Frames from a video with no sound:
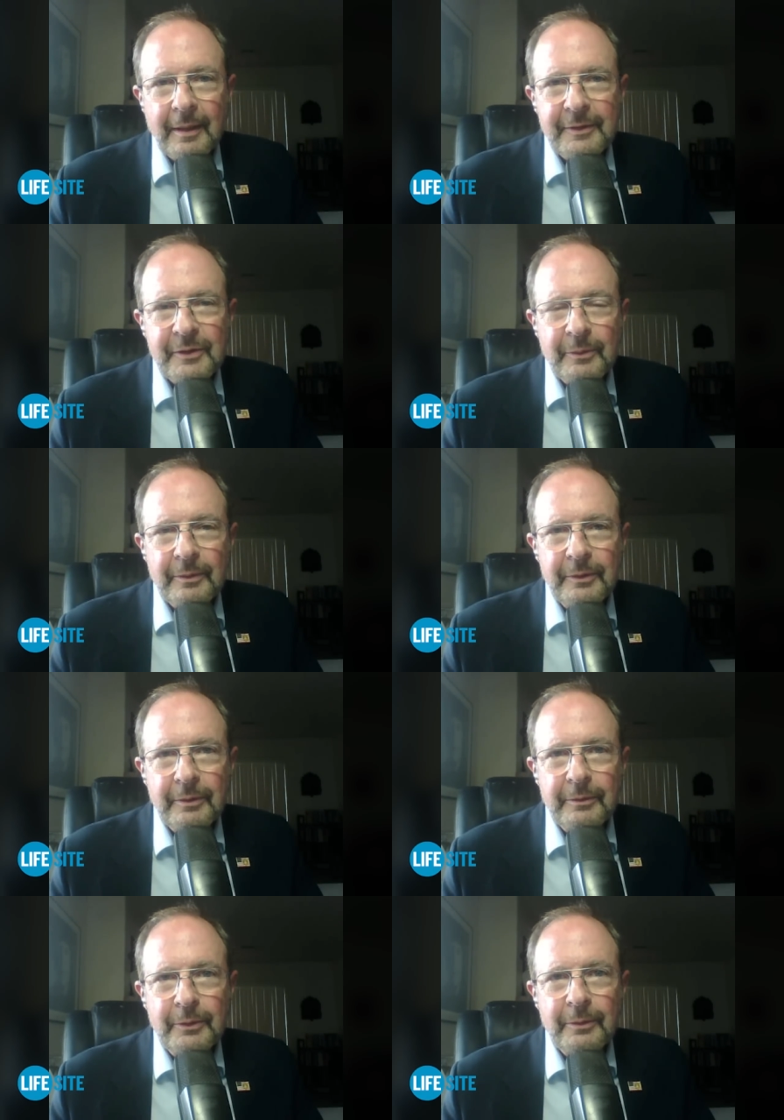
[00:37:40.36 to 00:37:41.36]
So
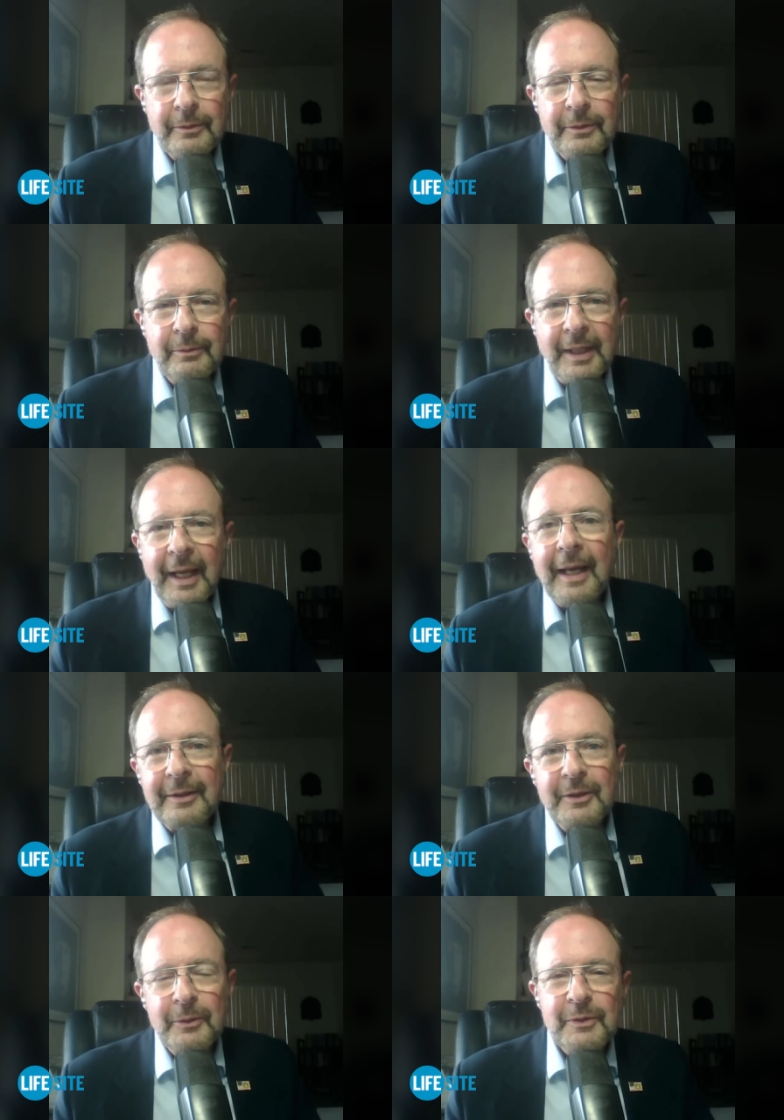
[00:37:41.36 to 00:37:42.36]
you
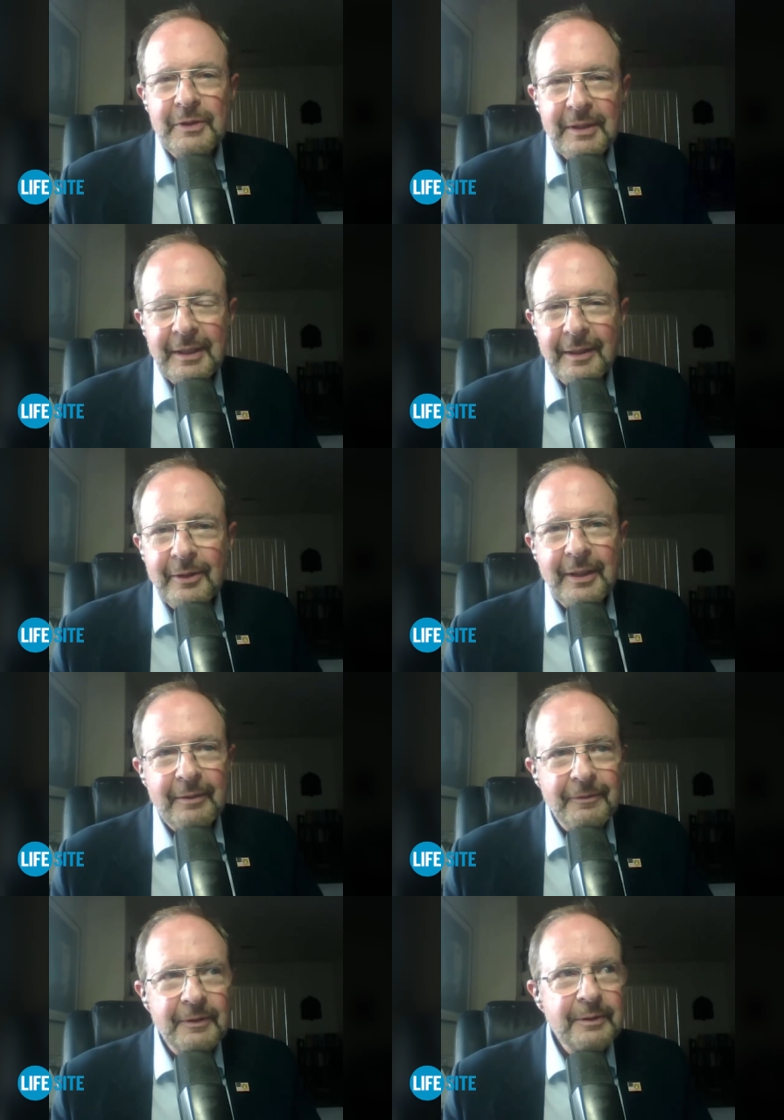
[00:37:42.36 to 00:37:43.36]
can use the
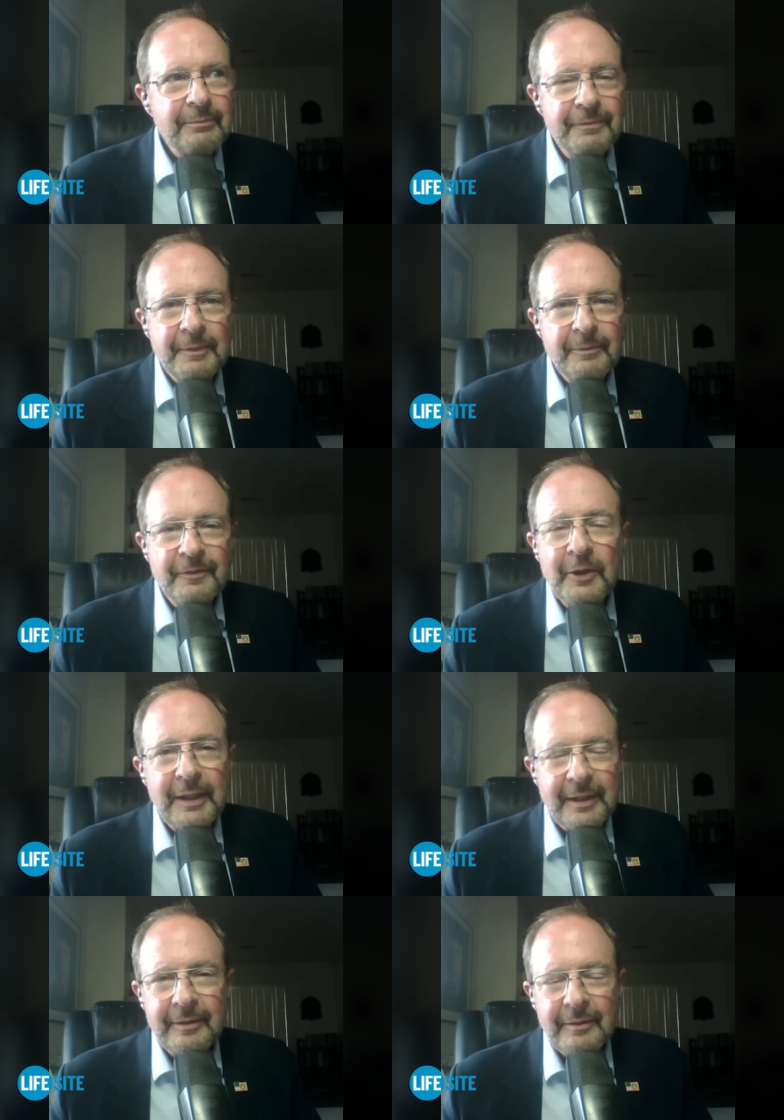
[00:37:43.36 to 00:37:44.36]
internet
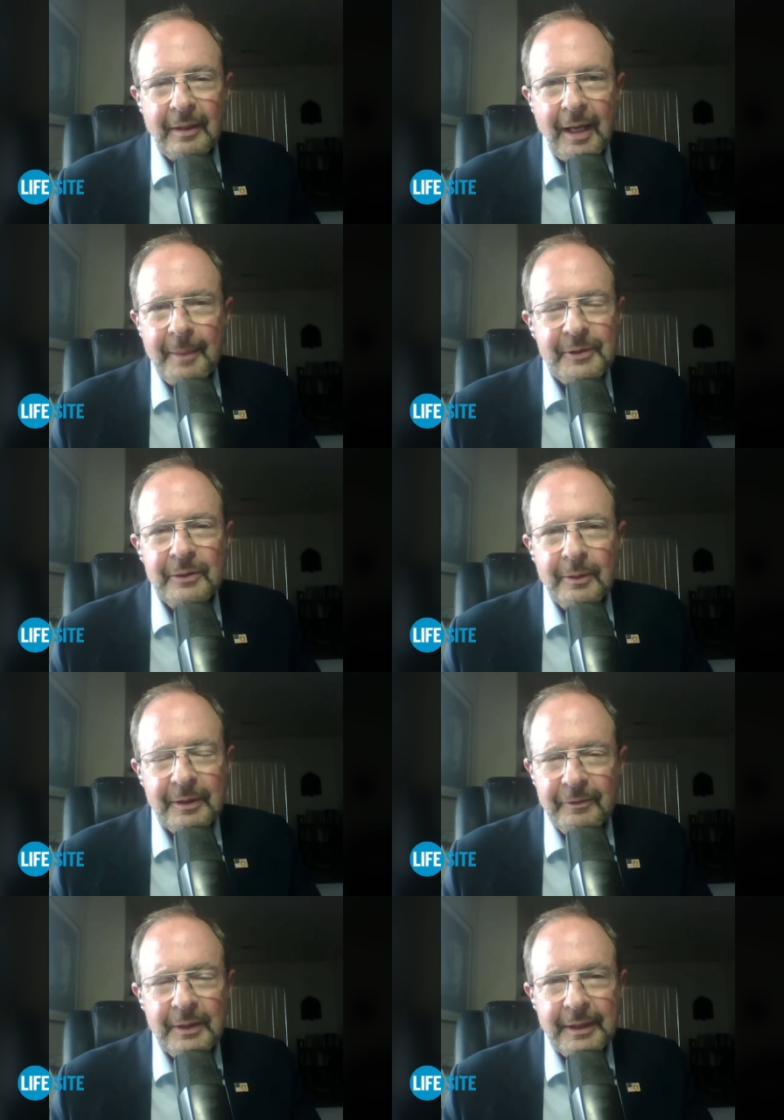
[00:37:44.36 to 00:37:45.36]
fully,
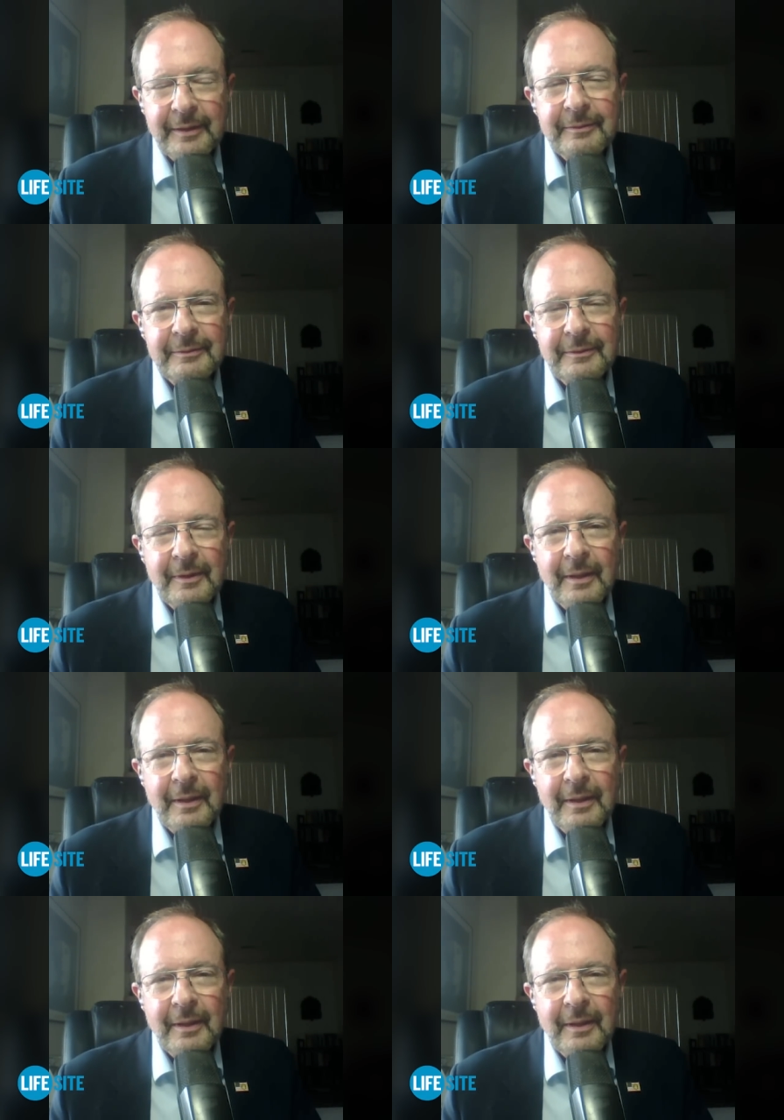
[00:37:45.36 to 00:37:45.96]
absolutely fully,